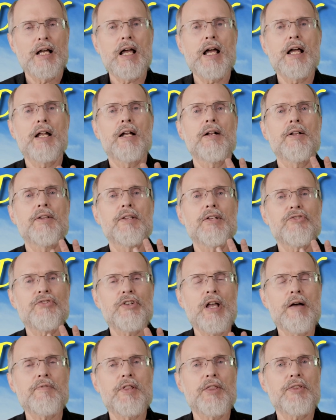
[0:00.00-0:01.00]
And on the
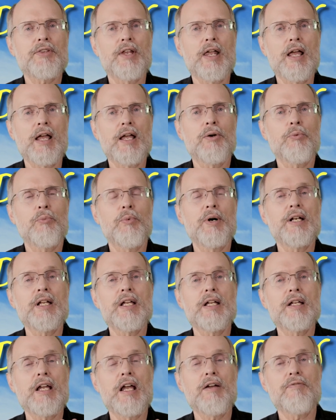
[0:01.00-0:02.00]
seventh day, when
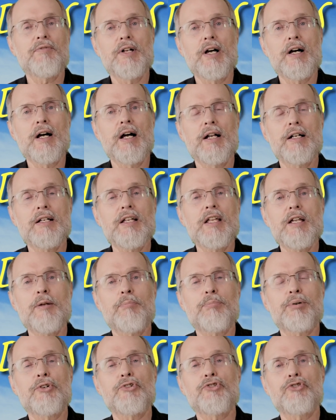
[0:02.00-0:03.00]
he gave none, he
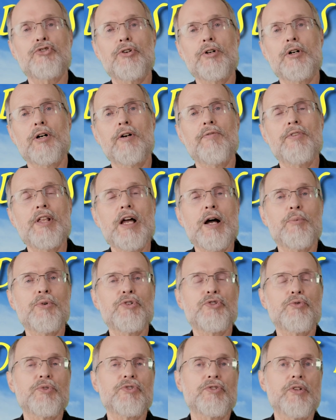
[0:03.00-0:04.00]
preserved that
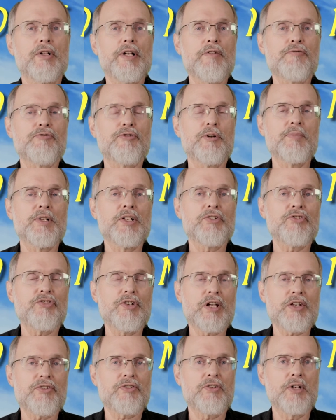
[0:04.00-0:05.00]
which was left from the
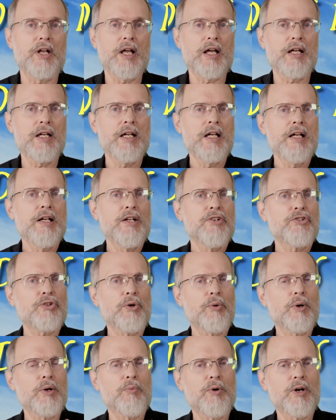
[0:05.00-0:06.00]
sixth day.
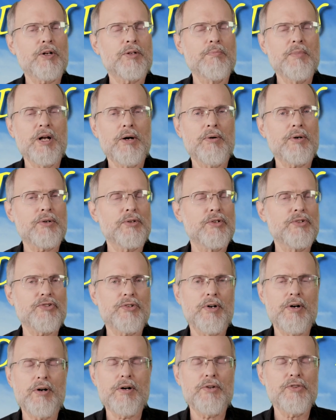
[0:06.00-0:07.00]
So he worked
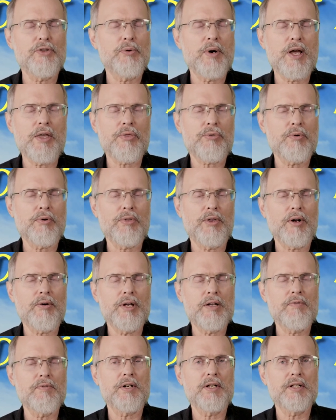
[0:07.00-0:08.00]
miracles all the way through there,
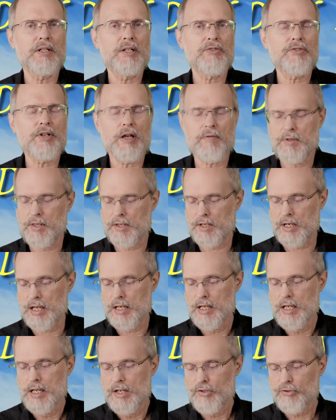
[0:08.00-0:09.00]
even on the seventh
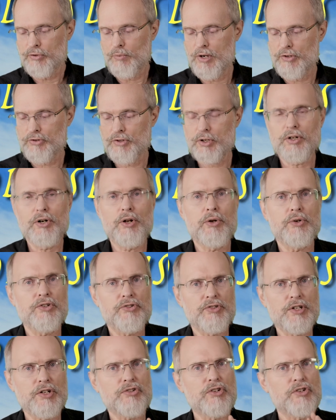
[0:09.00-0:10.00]
day. So I want you to
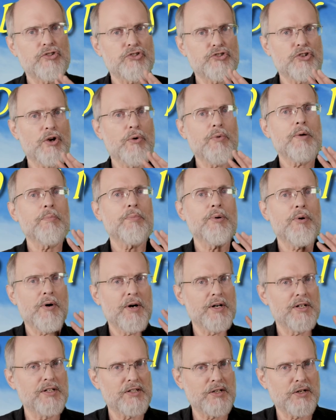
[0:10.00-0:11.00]
notice this is so
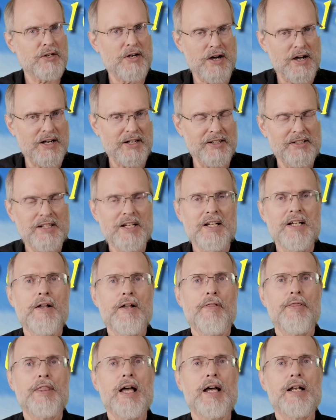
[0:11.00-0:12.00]
important to God
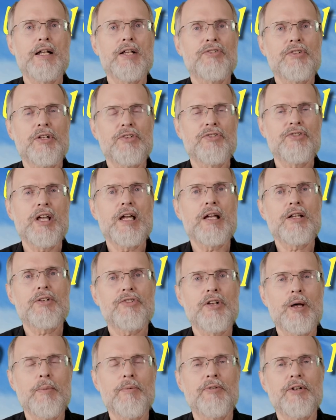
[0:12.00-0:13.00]
that he says take
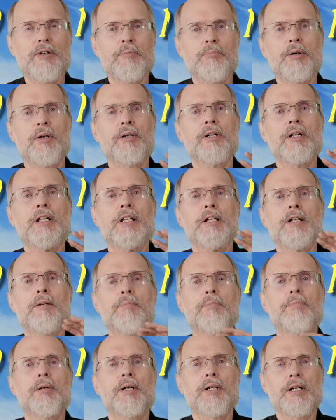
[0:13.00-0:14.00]
some of it put it in a
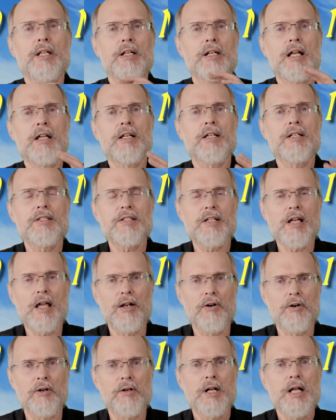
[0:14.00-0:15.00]
put it in a
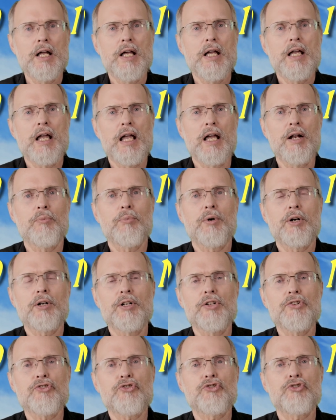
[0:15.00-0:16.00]
container and we're
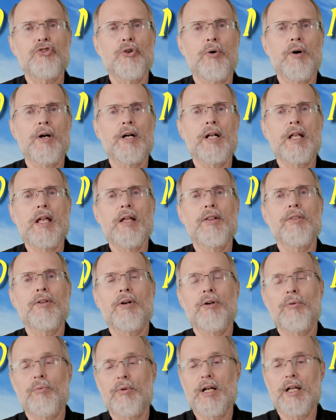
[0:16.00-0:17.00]
going to store it in
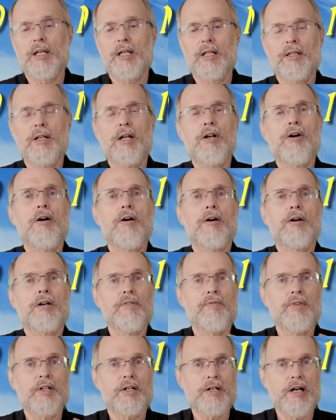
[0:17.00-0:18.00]
there like in the ark
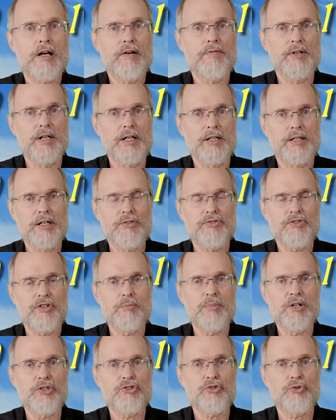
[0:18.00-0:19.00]
of the covenant it's
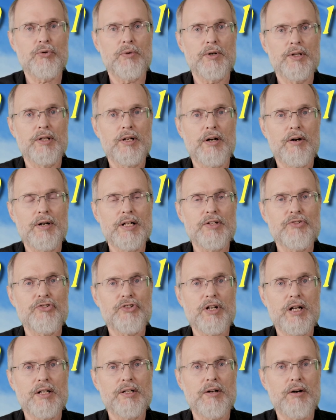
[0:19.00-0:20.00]
to be stored there
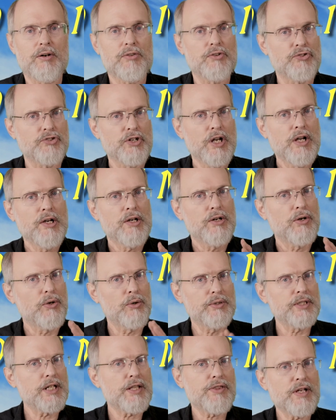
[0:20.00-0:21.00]
inside the ark there's
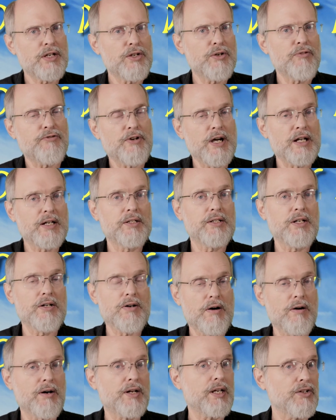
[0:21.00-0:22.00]
only thing you find in the
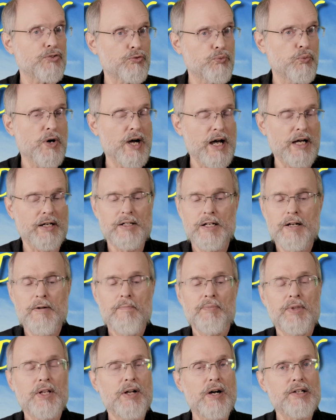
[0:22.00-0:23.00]
ark is what
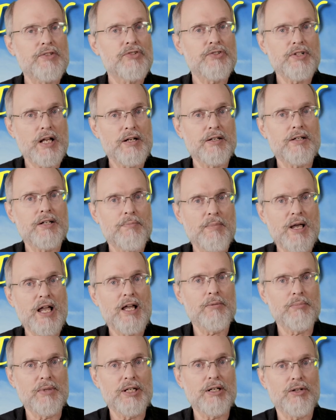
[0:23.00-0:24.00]
god's 10
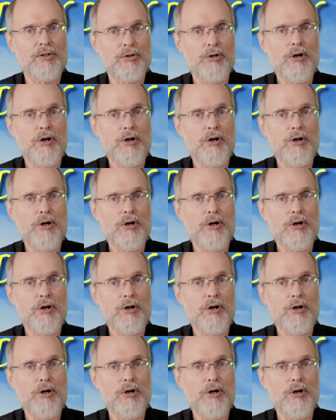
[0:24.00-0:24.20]
commandment